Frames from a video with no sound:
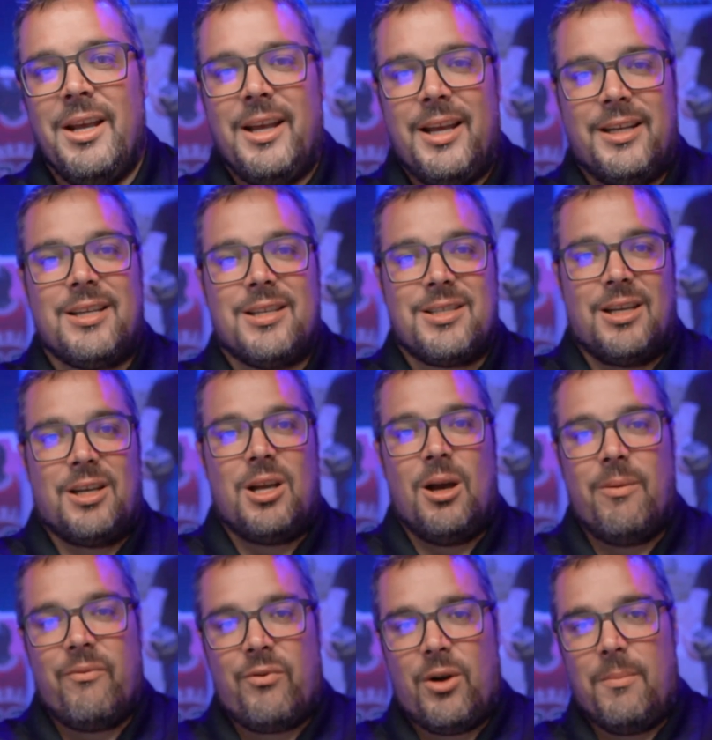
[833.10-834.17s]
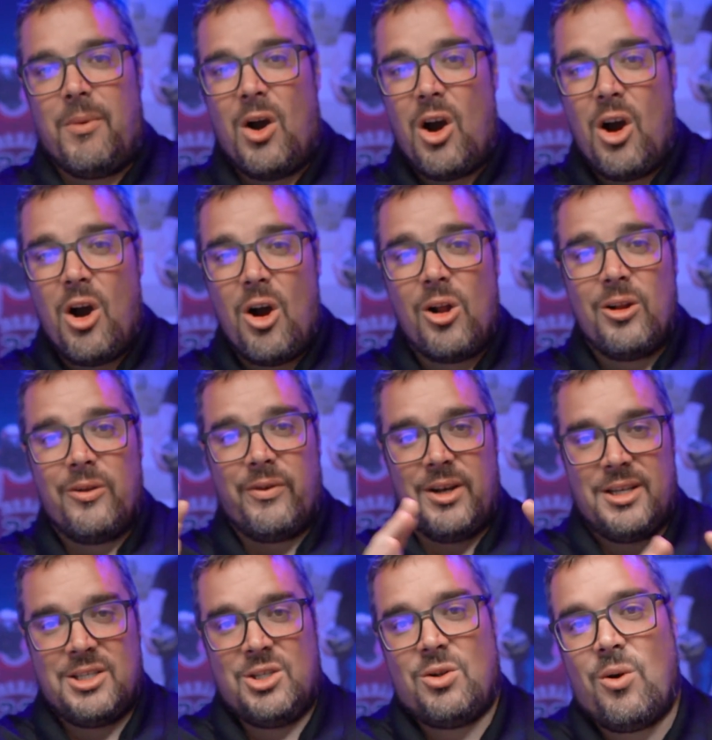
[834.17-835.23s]
It doesn't come from all of
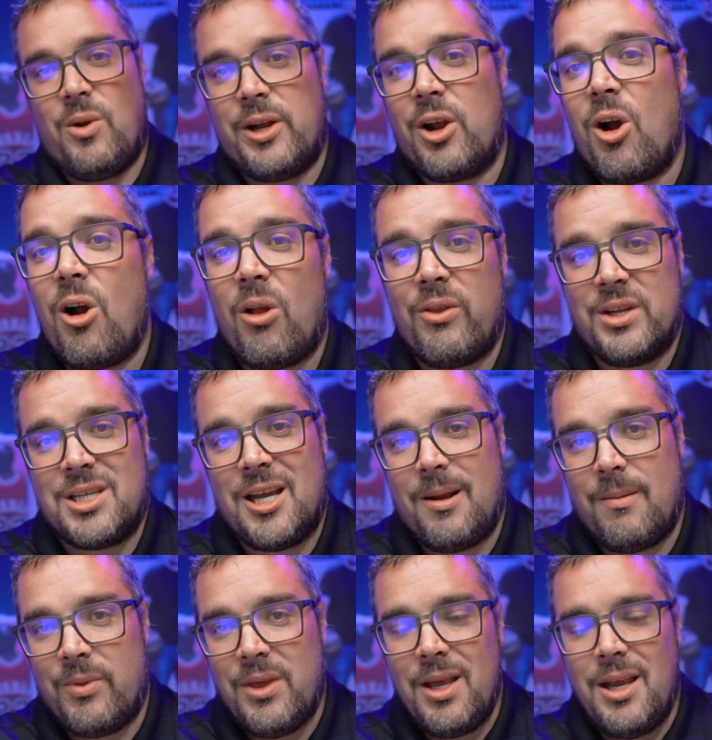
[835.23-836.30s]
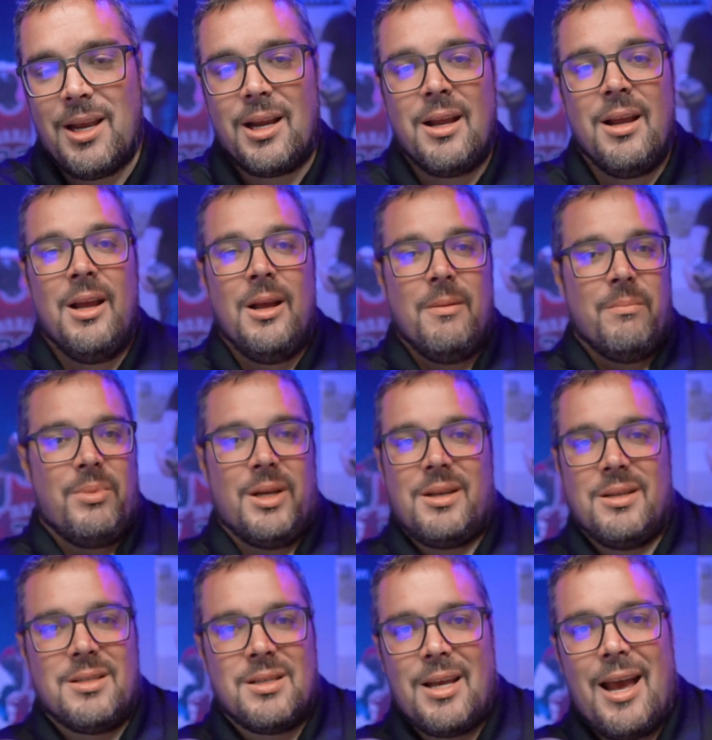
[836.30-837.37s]
us throwing all the same thing,
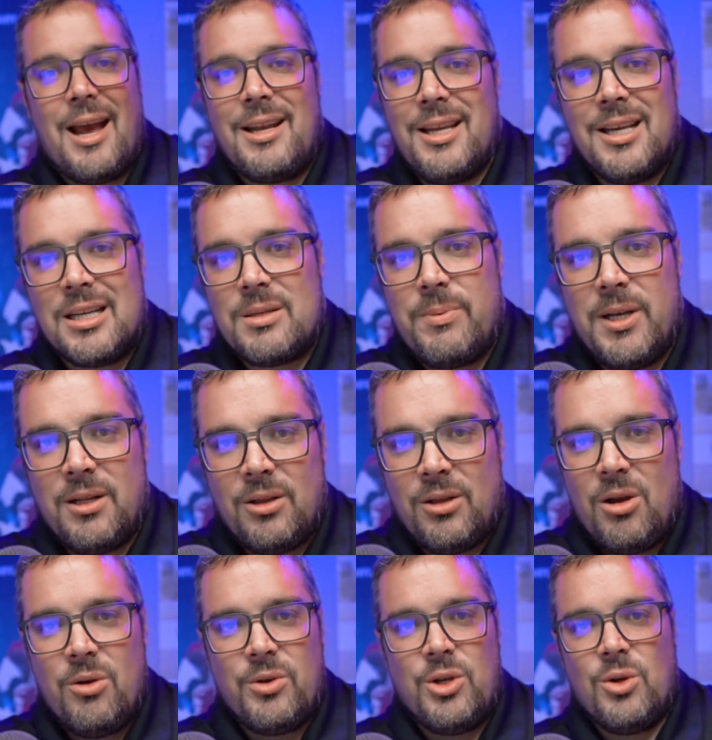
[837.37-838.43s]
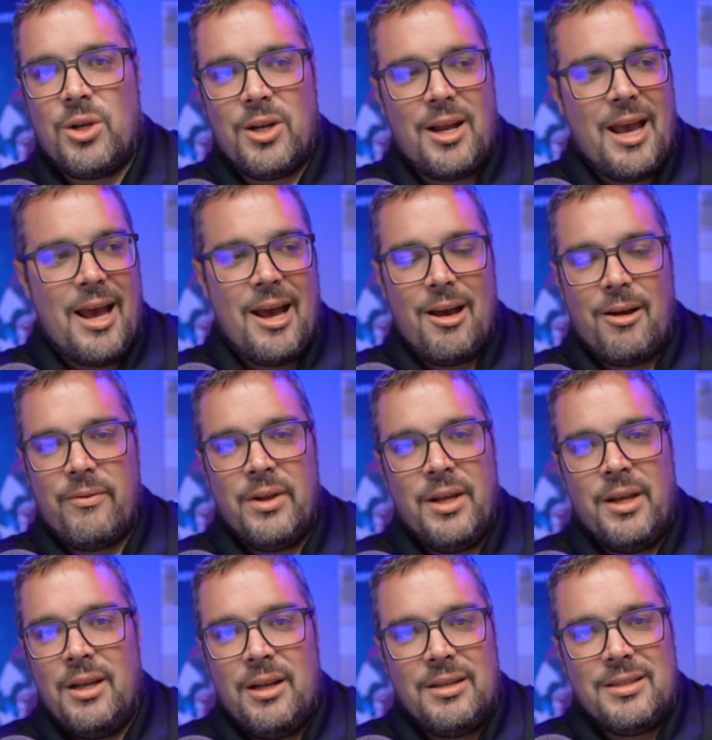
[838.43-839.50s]
because at eXp alone, you could have
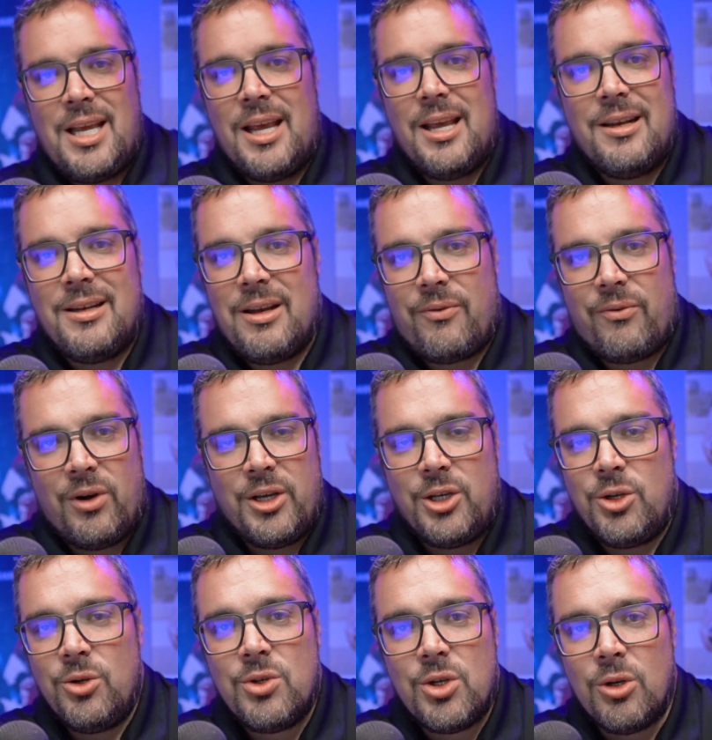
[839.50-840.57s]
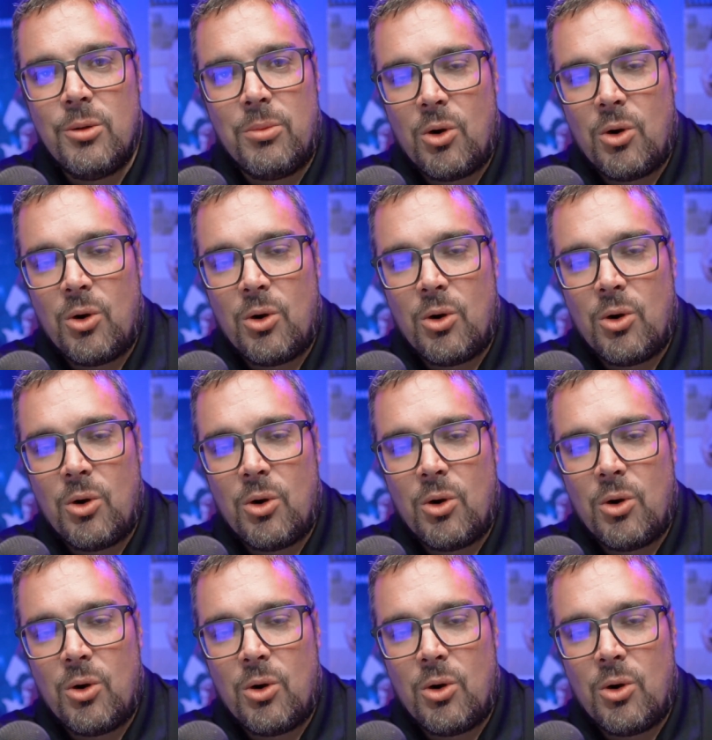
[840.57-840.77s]
10 different YouTube